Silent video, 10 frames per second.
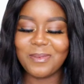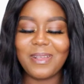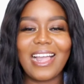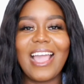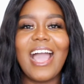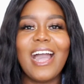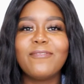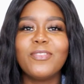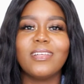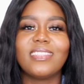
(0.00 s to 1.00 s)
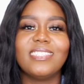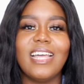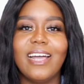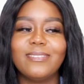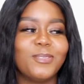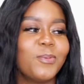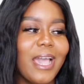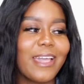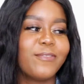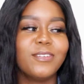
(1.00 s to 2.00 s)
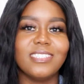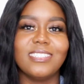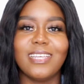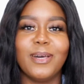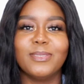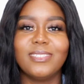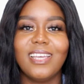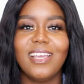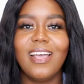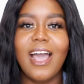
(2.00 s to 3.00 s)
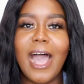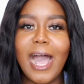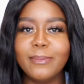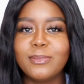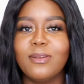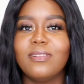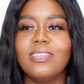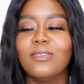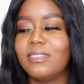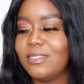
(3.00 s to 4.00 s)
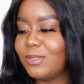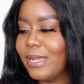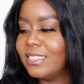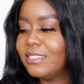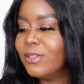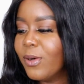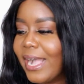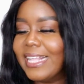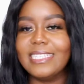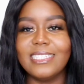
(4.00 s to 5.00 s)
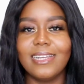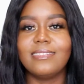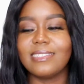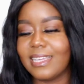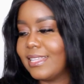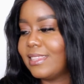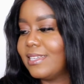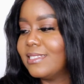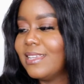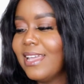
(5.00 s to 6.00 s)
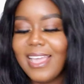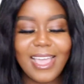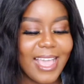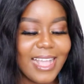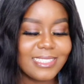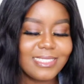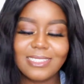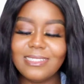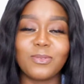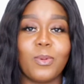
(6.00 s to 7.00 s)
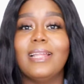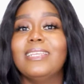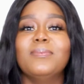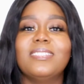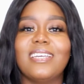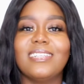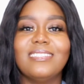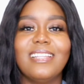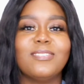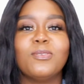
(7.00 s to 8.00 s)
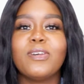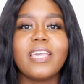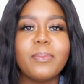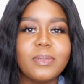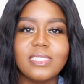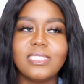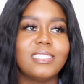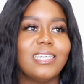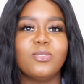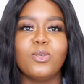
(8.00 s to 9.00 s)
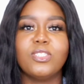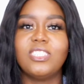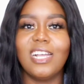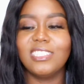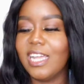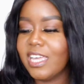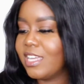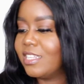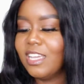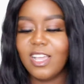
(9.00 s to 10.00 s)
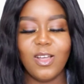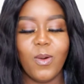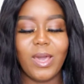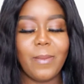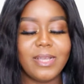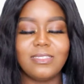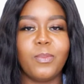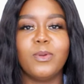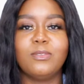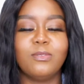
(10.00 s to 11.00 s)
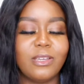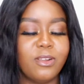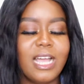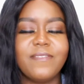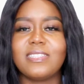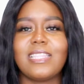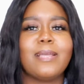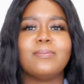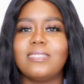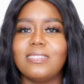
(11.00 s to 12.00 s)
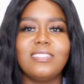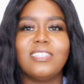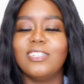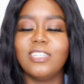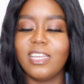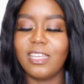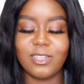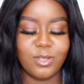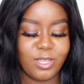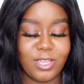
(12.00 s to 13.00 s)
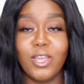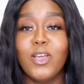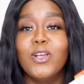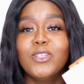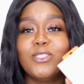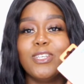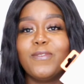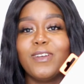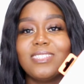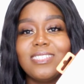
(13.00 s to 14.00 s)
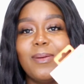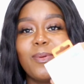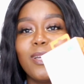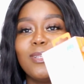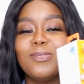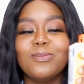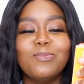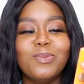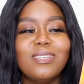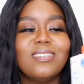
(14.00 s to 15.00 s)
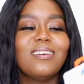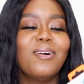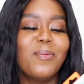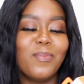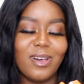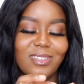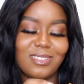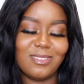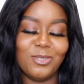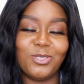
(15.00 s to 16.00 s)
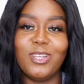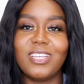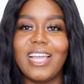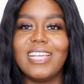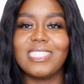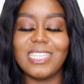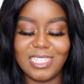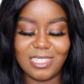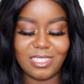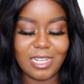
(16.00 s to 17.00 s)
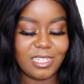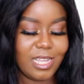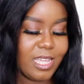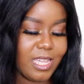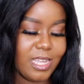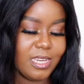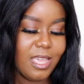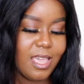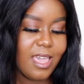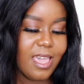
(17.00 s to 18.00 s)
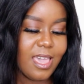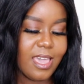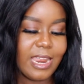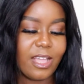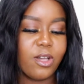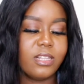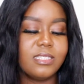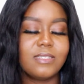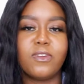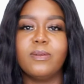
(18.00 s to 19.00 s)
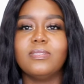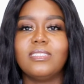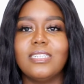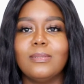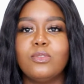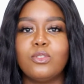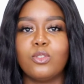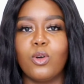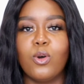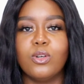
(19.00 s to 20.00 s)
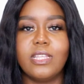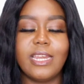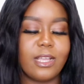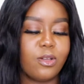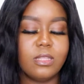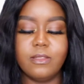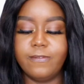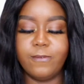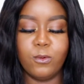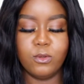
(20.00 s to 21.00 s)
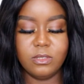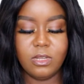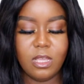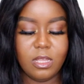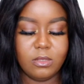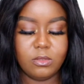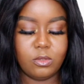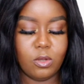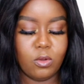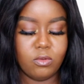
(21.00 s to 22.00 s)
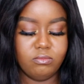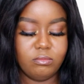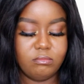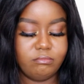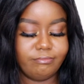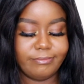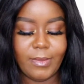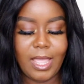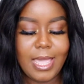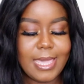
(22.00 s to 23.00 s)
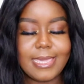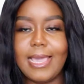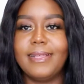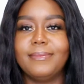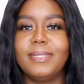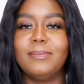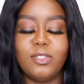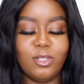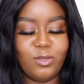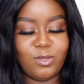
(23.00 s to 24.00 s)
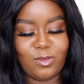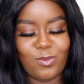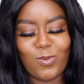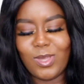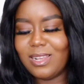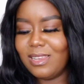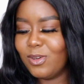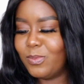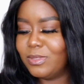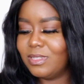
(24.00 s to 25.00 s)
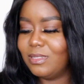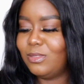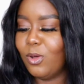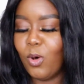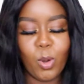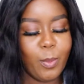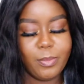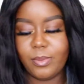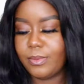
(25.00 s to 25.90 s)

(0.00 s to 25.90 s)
to, like, I have nothing that has to do with iPhone in this house, absolutely nothing, so I know I needed to get things, and this thing is quite limited. There's no earpiece, there's no charger head. What am I supposed to do? I don't have a Type-C charger head. Okay, so the first thing I'm going to be unboxing or show you guys is the charger head, and I got this from the same store that I got the phone. So yeah, let me just quickly open this up.